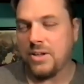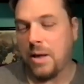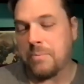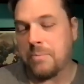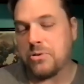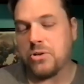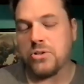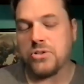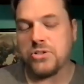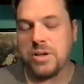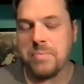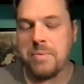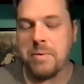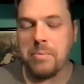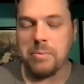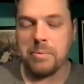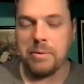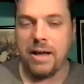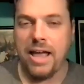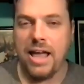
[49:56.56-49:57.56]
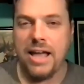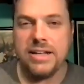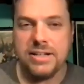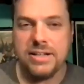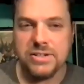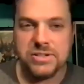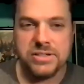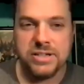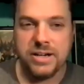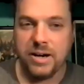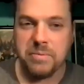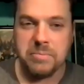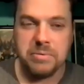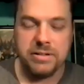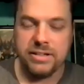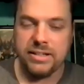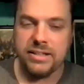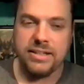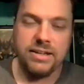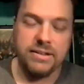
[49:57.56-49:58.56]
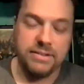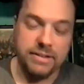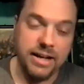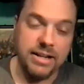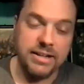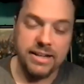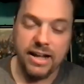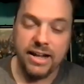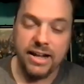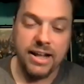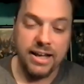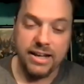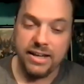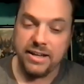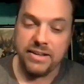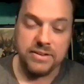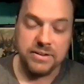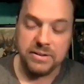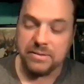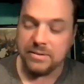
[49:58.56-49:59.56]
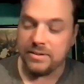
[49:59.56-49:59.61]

I'm sure some people probably had dysentery, but not I either.